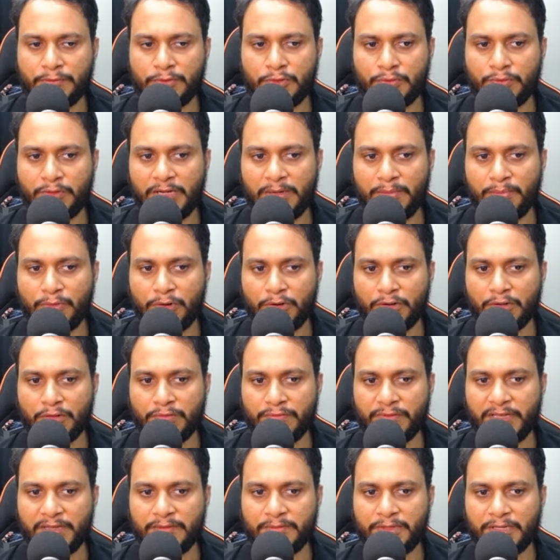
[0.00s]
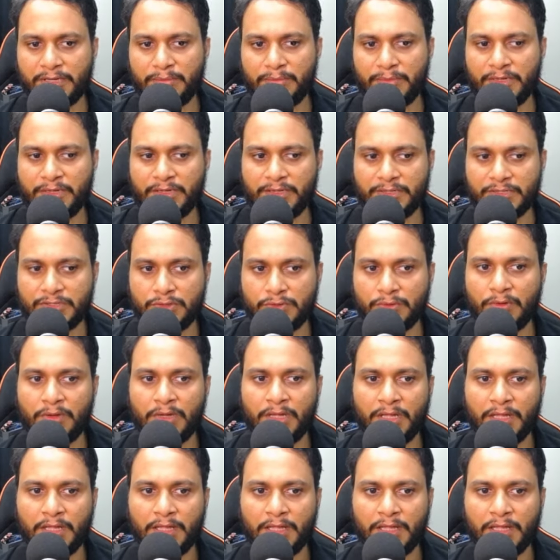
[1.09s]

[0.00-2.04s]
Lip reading: 12 mod of 5, the remainder is 2.